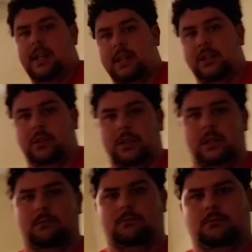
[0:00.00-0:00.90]
and you
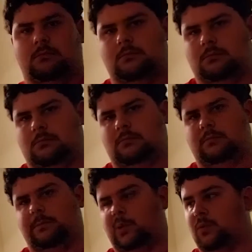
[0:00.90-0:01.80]
can
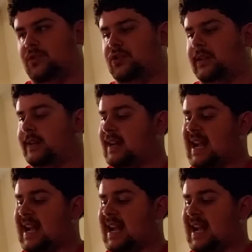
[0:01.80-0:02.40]
pull the trigger